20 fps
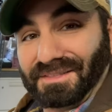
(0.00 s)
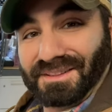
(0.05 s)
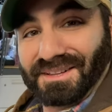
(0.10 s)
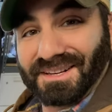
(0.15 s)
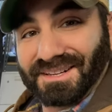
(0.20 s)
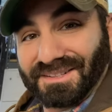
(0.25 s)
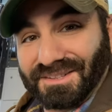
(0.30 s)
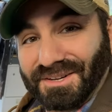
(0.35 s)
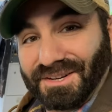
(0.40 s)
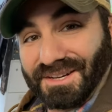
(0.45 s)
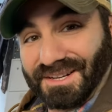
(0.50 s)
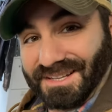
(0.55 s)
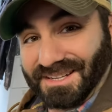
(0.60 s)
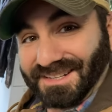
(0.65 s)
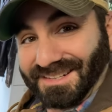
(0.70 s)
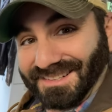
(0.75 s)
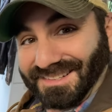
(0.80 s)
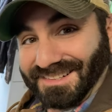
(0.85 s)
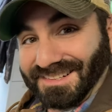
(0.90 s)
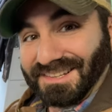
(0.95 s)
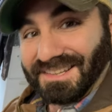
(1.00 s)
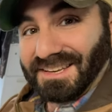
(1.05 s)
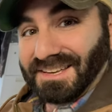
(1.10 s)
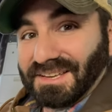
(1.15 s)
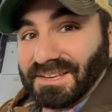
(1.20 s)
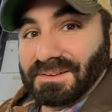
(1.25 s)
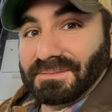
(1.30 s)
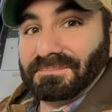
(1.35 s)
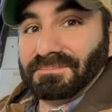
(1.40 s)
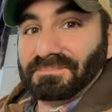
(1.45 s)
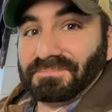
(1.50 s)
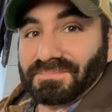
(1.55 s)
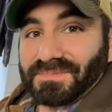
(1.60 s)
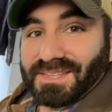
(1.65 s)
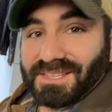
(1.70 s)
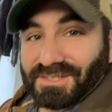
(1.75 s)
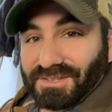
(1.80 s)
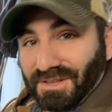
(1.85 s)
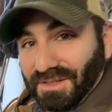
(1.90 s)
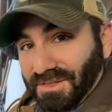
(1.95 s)
the hood
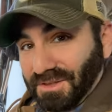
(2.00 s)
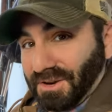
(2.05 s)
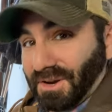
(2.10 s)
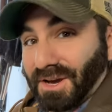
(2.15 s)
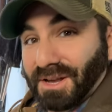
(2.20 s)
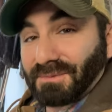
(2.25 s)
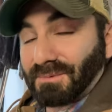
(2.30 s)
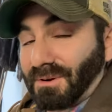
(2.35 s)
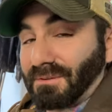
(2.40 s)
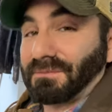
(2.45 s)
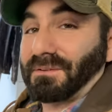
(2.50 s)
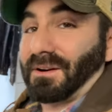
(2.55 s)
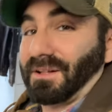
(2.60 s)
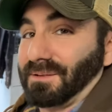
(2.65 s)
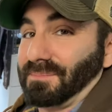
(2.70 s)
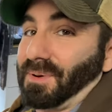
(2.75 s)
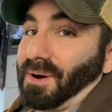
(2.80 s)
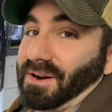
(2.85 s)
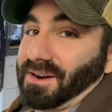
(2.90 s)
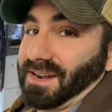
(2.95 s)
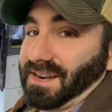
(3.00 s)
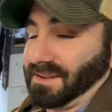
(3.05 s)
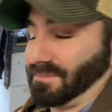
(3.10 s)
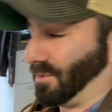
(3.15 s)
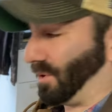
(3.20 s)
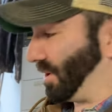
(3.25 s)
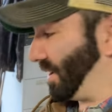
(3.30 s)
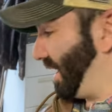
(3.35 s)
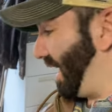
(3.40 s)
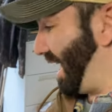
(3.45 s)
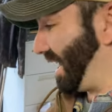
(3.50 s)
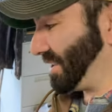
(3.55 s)
so that the hood won't fall apart anymore. I